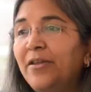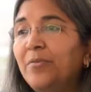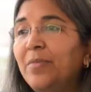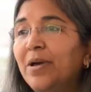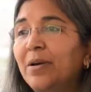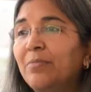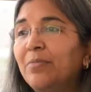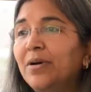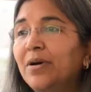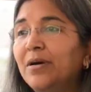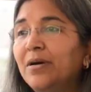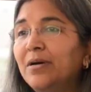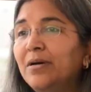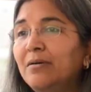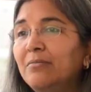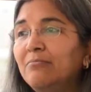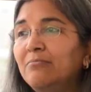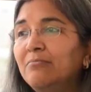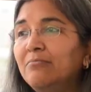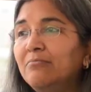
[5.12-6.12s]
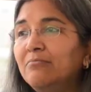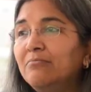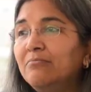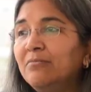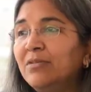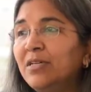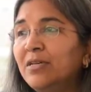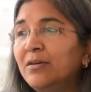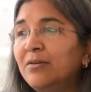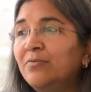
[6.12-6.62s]
remember
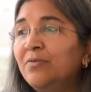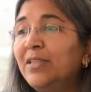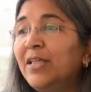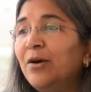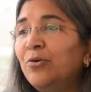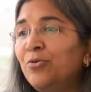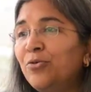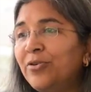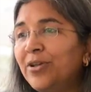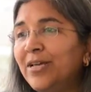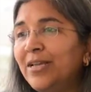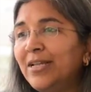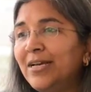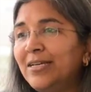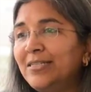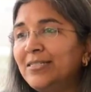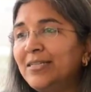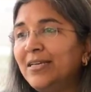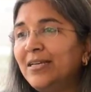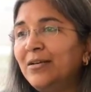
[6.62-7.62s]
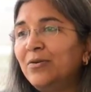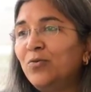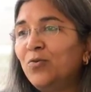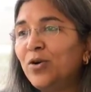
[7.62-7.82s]
without realizing